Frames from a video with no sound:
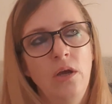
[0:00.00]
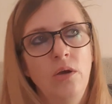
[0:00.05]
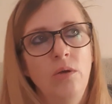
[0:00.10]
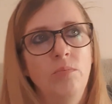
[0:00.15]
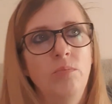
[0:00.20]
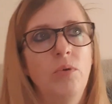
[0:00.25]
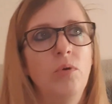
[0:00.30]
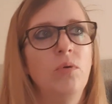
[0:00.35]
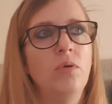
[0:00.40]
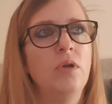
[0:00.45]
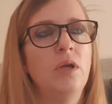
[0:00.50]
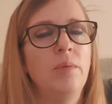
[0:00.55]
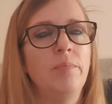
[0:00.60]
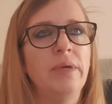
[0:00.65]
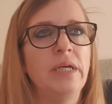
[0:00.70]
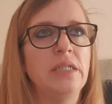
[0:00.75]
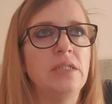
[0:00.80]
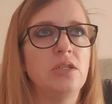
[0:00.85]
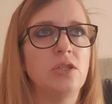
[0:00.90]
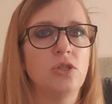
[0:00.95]
Paula
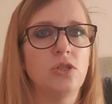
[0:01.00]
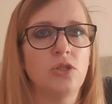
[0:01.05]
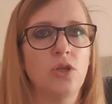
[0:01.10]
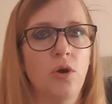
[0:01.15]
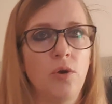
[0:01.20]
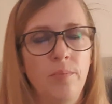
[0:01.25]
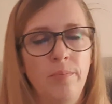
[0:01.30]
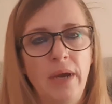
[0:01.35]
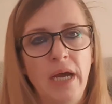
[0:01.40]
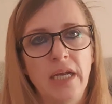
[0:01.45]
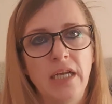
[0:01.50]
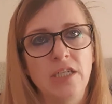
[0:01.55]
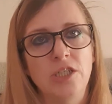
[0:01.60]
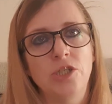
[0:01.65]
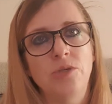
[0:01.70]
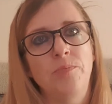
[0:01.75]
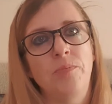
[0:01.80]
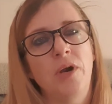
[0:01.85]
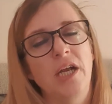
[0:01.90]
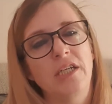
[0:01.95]
beats her so badly she
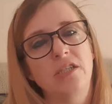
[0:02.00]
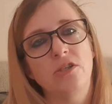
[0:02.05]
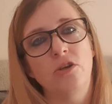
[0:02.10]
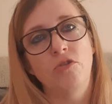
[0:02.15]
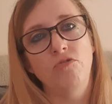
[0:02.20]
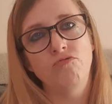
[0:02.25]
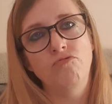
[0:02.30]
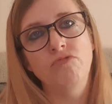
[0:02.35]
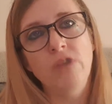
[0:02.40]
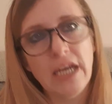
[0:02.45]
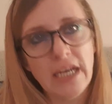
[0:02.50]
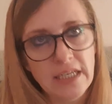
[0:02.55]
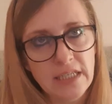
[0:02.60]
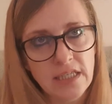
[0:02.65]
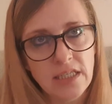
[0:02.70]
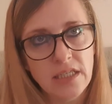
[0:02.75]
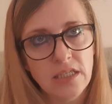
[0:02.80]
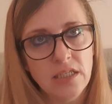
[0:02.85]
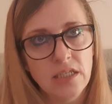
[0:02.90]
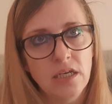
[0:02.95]
breaks her
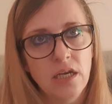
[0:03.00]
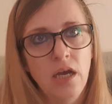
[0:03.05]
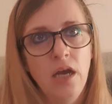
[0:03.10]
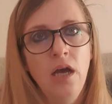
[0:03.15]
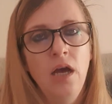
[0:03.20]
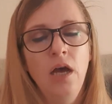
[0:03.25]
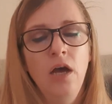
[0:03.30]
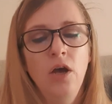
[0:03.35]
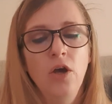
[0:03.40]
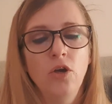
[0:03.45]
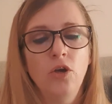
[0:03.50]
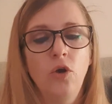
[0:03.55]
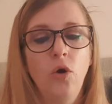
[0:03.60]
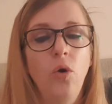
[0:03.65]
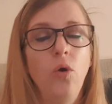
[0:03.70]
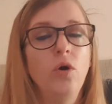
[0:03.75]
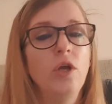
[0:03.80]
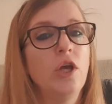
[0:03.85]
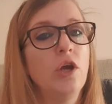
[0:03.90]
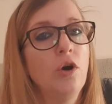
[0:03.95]
wrist.
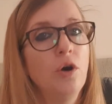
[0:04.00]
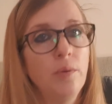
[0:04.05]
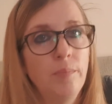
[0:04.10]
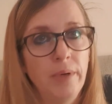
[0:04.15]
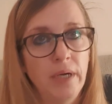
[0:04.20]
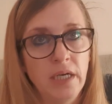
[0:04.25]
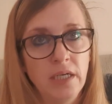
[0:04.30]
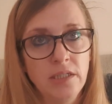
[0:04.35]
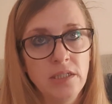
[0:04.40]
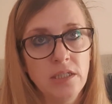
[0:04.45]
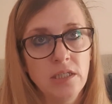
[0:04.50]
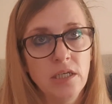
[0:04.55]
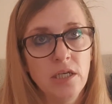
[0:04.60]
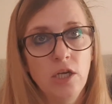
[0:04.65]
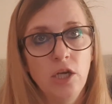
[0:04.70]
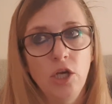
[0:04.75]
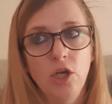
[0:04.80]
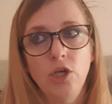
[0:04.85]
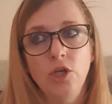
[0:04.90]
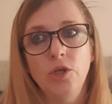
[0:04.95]
Coy Hubbard,
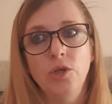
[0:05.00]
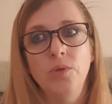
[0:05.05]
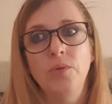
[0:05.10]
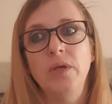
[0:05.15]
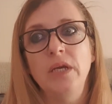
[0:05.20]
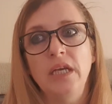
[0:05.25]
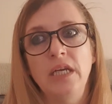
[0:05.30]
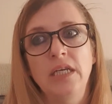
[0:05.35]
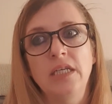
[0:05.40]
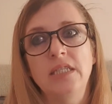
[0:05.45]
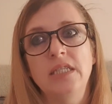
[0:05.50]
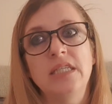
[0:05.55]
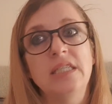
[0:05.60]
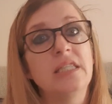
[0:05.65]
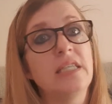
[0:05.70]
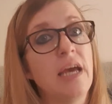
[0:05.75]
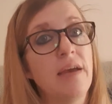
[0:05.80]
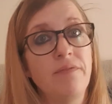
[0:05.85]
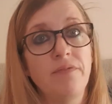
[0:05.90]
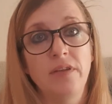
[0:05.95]
who is
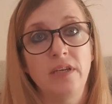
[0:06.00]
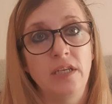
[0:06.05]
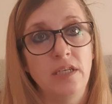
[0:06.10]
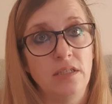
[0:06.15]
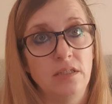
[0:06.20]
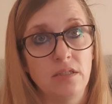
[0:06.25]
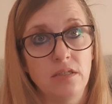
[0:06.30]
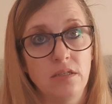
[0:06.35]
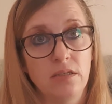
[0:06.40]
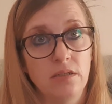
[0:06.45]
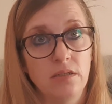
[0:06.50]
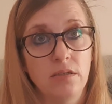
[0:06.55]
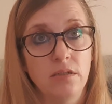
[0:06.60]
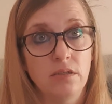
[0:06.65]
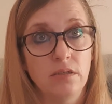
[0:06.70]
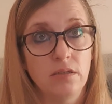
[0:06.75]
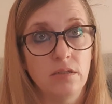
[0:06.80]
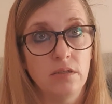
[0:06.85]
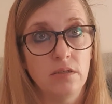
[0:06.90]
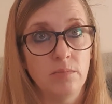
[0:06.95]
Stephanie's
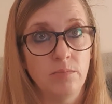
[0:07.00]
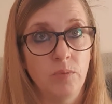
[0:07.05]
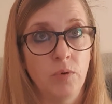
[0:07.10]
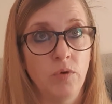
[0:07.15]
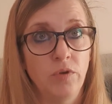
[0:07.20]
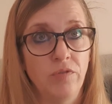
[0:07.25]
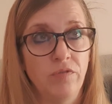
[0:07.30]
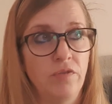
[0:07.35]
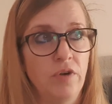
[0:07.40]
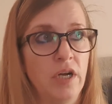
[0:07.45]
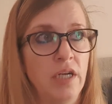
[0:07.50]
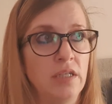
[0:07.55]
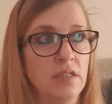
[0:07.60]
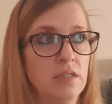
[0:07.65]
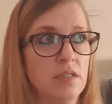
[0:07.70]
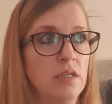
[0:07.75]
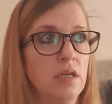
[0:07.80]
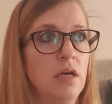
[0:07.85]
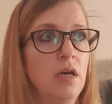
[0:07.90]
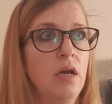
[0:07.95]

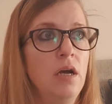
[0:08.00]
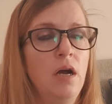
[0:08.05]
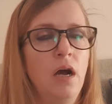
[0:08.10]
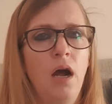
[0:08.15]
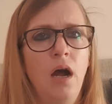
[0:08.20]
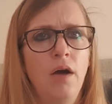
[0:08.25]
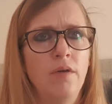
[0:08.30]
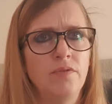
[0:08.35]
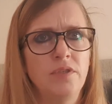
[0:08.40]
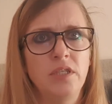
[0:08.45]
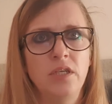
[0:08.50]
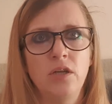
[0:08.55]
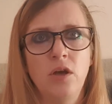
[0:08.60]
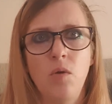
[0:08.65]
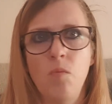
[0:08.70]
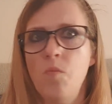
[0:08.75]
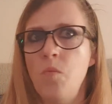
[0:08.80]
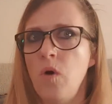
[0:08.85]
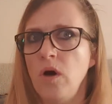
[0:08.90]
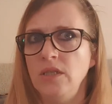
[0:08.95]
boyfriend, obviously not
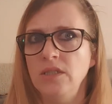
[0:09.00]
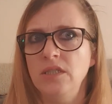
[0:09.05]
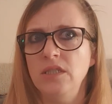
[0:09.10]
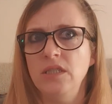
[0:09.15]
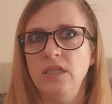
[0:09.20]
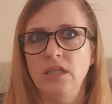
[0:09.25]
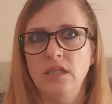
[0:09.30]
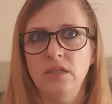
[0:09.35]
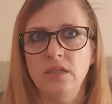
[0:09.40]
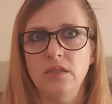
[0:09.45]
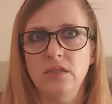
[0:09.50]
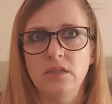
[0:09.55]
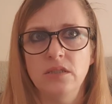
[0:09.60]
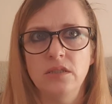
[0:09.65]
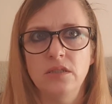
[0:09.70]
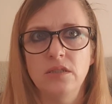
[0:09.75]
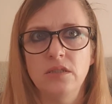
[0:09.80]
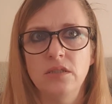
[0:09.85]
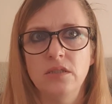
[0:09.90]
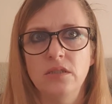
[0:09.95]
wanting
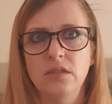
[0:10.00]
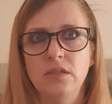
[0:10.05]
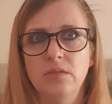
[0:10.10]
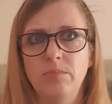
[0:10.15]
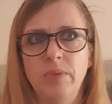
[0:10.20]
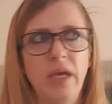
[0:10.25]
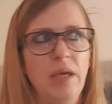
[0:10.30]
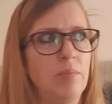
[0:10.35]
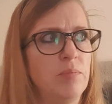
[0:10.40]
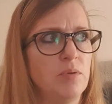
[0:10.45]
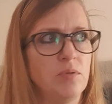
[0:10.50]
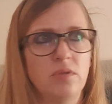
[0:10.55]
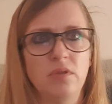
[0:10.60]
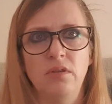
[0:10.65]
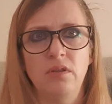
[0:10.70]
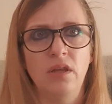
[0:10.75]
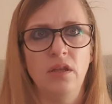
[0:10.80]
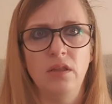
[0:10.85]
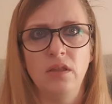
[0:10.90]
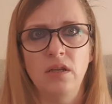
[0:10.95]
people to
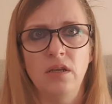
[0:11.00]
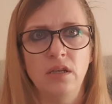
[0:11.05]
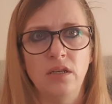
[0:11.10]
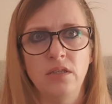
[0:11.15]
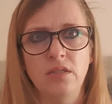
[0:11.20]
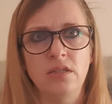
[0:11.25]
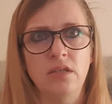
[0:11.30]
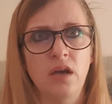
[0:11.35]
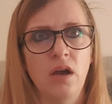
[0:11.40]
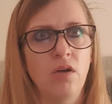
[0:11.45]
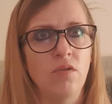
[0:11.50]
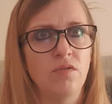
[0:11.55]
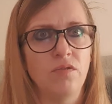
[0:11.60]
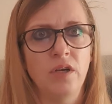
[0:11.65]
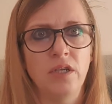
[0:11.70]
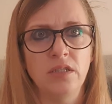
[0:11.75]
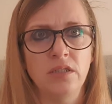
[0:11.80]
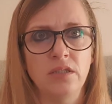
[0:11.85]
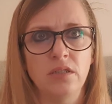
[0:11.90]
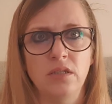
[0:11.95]
think that his
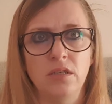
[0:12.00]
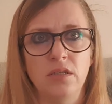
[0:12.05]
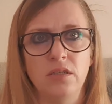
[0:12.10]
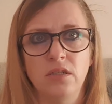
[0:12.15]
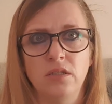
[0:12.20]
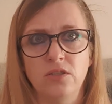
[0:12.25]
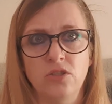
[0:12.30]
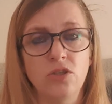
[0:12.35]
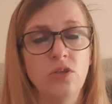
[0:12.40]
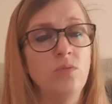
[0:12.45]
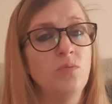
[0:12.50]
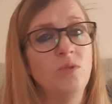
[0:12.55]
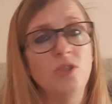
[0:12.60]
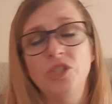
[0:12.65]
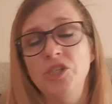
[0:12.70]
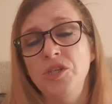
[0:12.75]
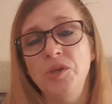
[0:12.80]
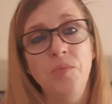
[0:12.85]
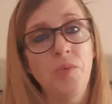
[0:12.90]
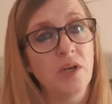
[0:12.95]
girlfriend's a slut, which
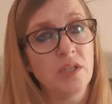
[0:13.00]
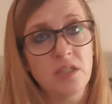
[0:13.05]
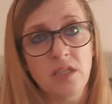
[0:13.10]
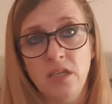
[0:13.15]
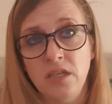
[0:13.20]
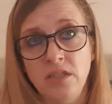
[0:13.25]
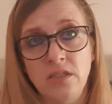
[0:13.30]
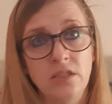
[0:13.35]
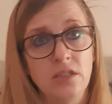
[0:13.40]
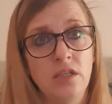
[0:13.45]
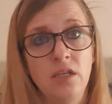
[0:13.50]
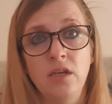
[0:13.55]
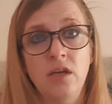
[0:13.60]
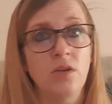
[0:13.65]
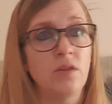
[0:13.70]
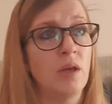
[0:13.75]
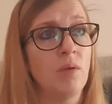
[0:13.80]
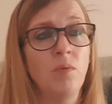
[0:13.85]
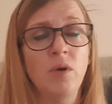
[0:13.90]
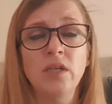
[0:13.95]
she wasn't. You know,
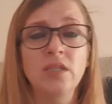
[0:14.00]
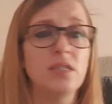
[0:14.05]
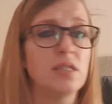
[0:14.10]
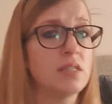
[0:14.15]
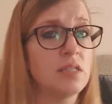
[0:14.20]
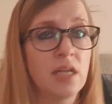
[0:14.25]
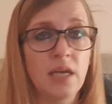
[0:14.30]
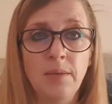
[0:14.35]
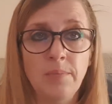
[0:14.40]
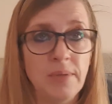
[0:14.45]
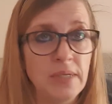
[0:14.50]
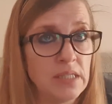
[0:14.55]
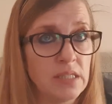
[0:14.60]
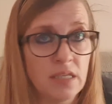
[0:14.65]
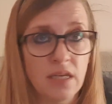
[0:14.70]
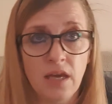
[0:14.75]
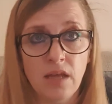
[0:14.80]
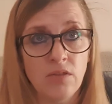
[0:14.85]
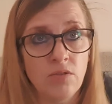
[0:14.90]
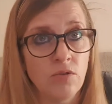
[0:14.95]
they weren't sleeping
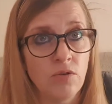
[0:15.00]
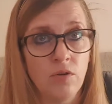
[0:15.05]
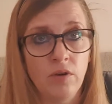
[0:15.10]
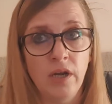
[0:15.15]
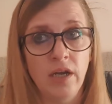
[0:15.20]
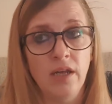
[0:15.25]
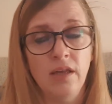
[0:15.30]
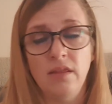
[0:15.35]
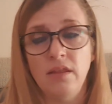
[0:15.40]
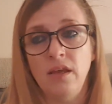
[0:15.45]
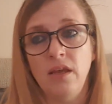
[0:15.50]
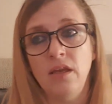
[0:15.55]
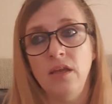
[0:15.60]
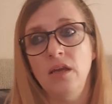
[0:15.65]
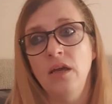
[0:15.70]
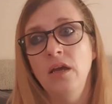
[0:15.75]
together or anything.